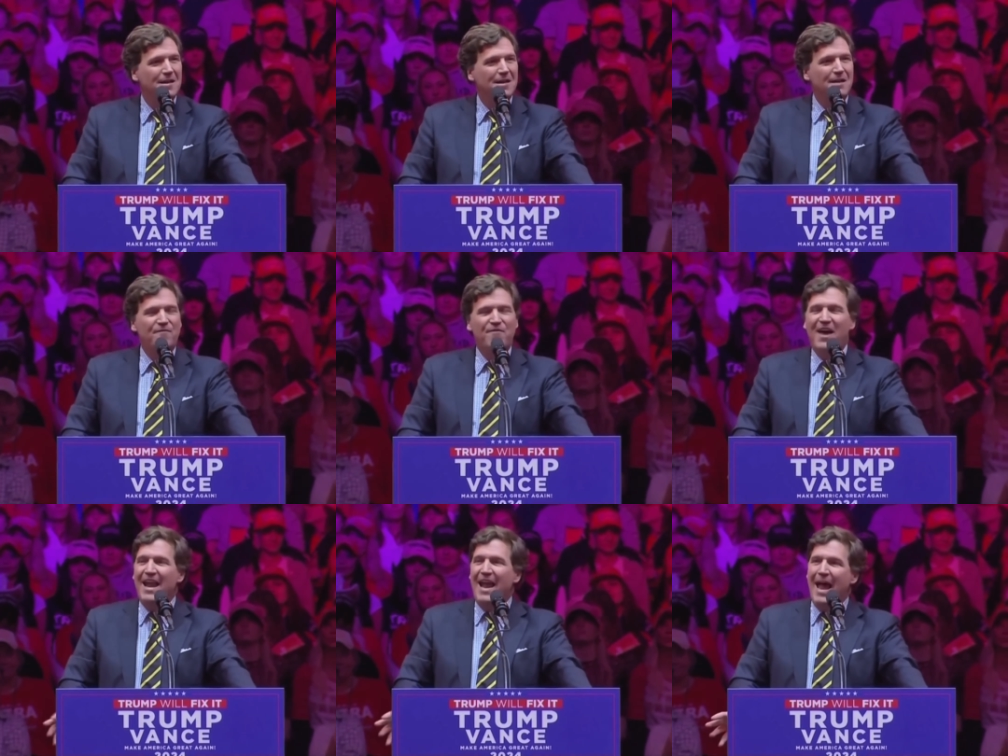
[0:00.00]

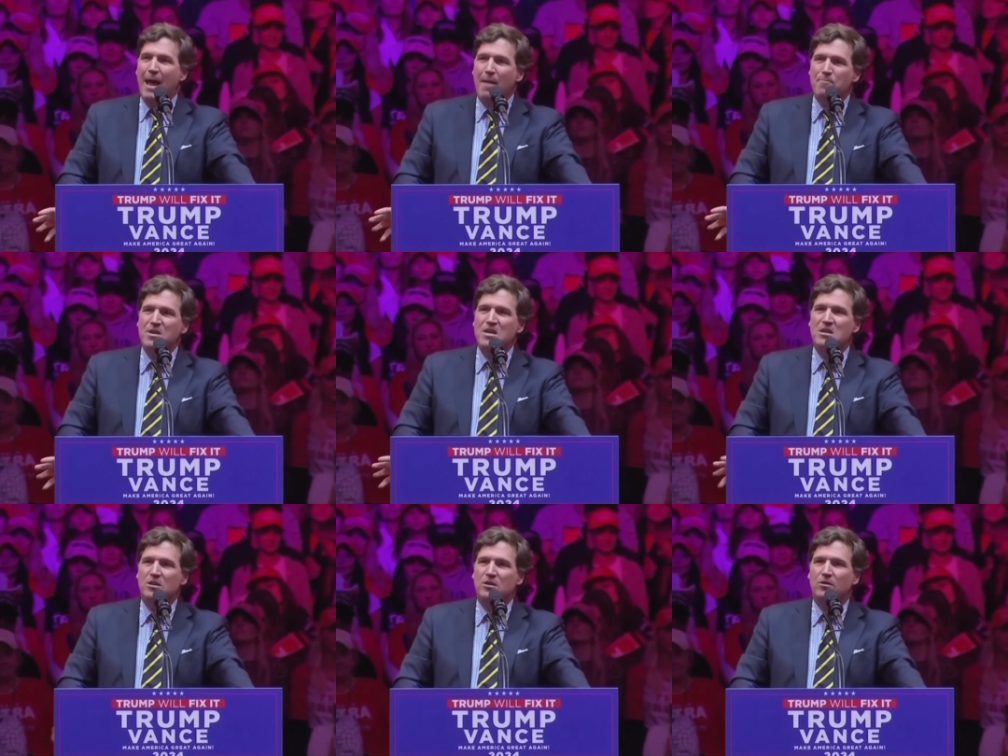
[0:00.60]
If that
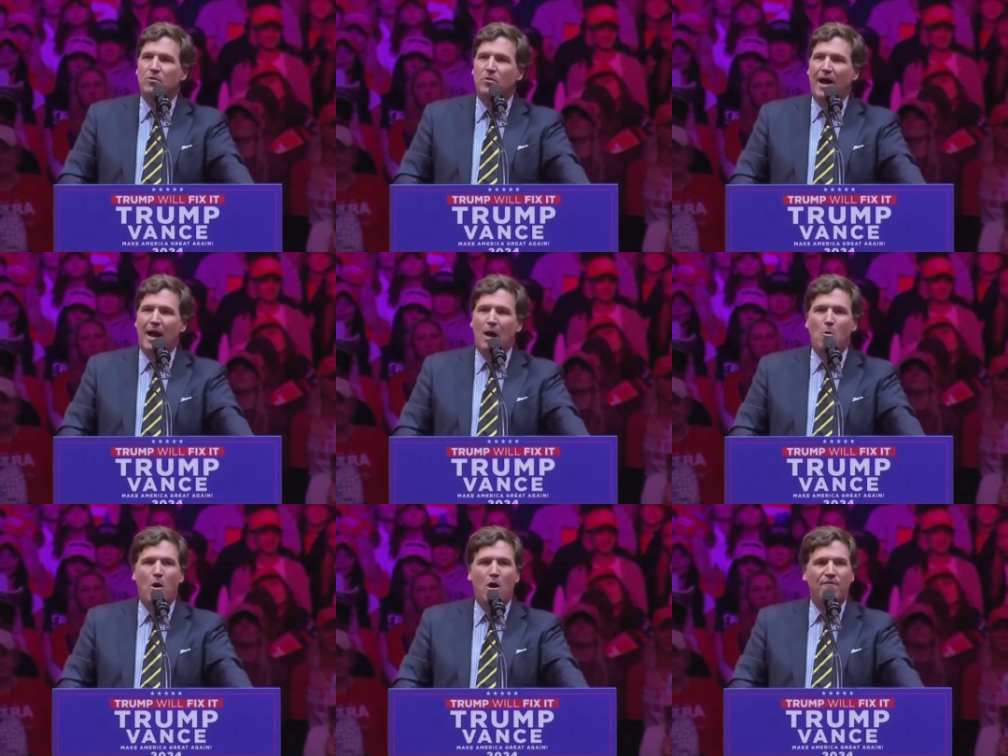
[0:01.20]
happened to you,
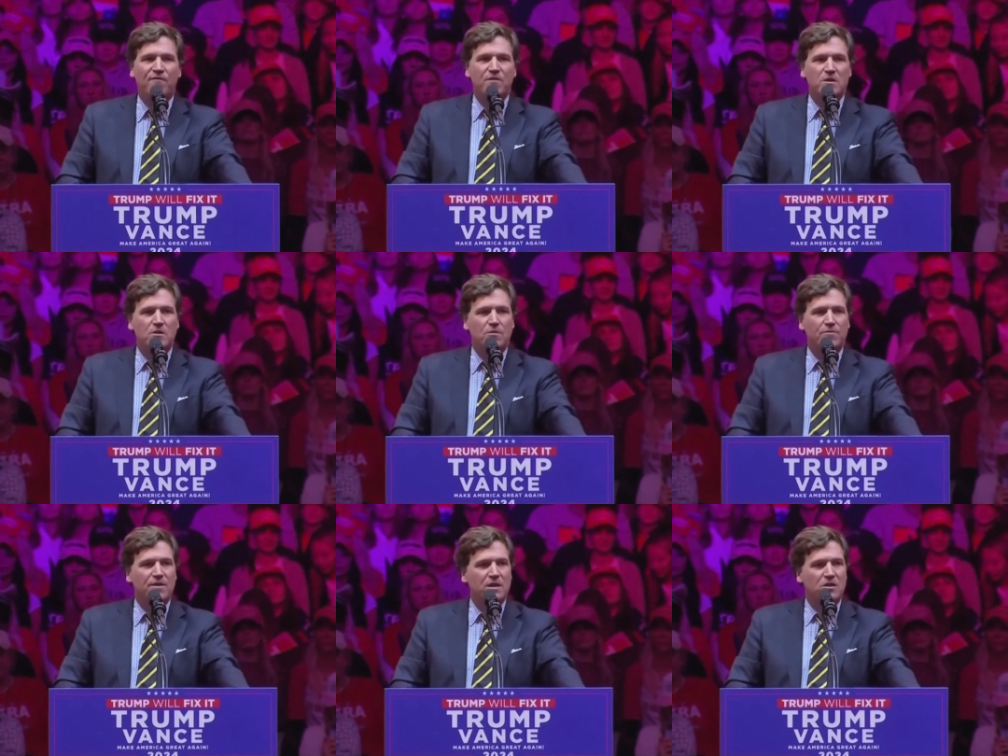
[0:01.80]
how often do
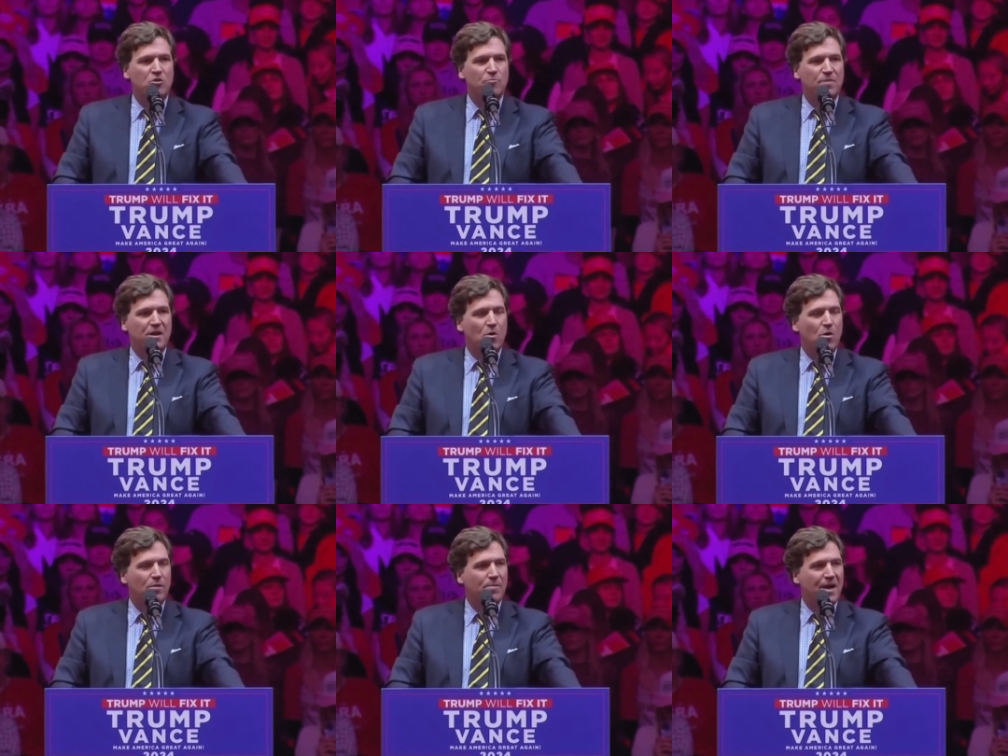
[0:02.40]
you think you'd be
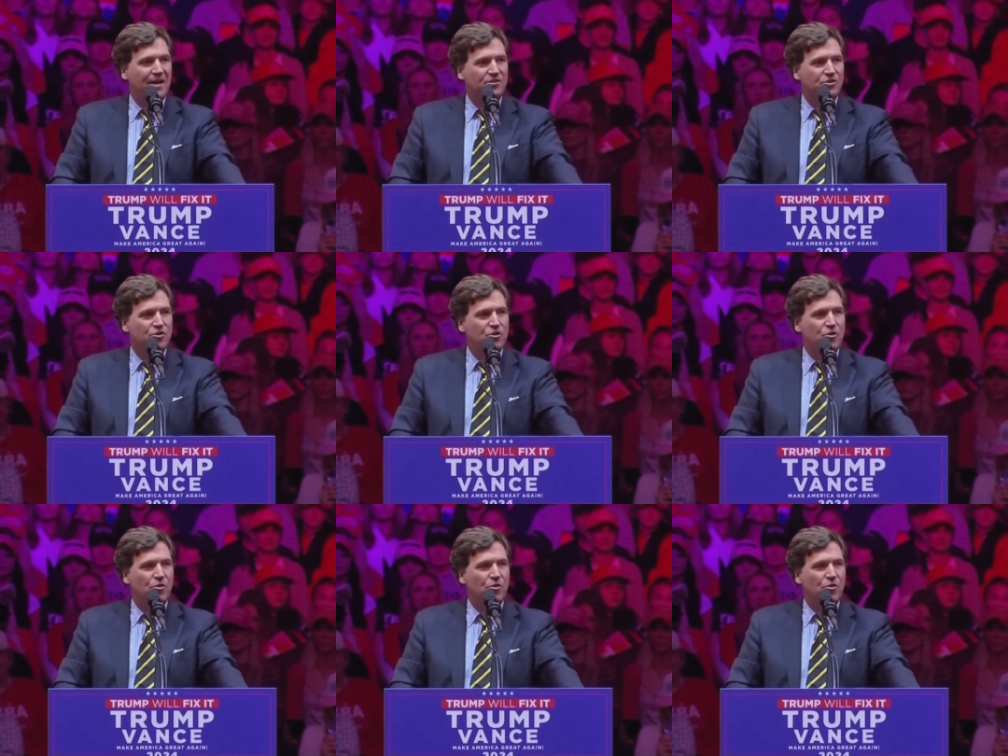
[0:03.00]
going back to New